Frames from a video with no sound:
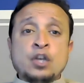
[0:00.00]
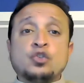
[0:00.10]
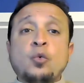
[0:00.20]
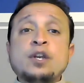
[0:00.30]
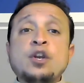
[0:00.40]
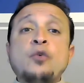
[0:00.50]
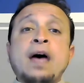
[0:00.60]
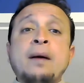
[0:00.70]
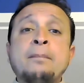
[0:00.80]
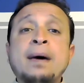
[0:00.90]
So we know
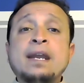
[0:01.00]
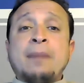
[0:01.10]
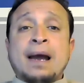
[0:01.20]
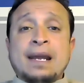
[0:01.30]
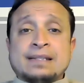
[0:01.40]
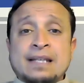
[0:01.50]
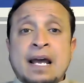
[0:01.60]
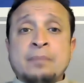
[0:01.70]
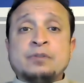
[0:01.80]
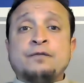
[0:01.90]
that Maryam alayhi
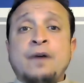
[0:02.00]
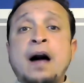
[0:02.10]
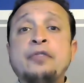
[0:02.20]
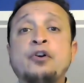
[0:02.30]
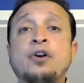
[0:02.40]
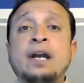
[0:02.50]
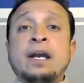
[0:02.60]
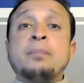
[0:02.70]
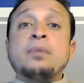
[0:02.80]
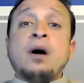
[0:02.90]
salam's father,
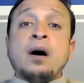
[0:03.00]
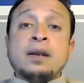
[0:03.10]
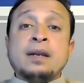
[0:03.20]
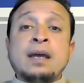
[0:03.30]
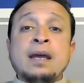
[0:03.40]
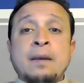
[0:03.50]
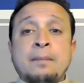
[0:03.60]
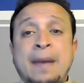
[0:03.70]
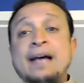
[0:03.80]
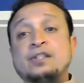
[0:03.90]
Imran,
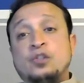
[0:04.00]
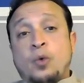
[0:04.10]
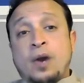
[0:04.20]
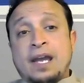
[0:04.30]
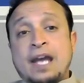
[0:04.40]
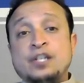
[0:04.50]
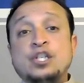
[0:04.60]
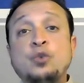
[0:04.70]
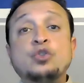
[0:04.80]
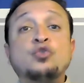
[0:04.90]
passed away, and
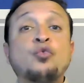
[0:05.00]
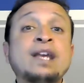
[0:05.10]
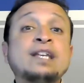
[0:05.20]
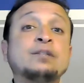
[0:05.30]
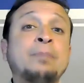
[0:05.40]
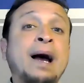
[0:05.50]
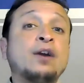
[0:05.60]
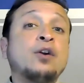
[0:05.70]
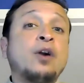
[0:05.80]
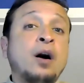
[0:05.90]
she was raised by
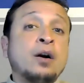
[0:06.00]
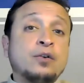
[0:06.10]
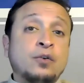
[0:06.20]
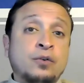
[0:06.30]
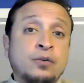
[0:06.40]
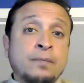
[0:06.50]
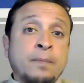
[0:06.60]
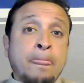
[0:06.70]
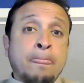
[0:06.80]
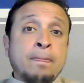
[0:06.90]
her uncle,
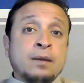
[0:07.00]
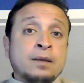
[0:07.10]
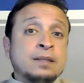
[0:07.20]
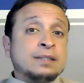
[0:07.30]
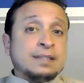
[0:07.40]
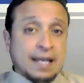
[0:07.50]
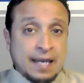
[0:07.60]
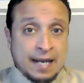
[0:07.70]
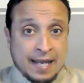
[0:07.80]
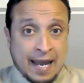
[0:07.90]

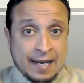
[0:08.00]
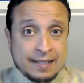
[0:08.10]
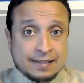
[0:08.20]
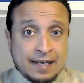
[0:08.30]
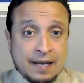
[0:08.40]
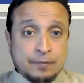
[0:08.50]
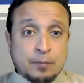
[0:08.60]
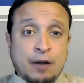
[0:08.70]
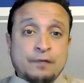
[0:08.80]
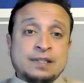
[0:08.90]
Zakariya alayhi salam, the
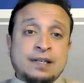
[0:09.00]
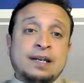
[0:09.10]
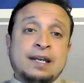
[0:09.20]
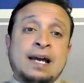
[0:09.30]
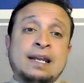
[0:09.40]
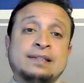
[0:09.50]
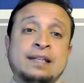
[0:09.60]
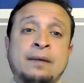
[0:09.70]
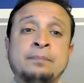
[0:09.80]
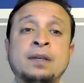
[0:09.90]
Prophet Zakariya alayhi
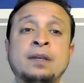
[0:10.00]
salam.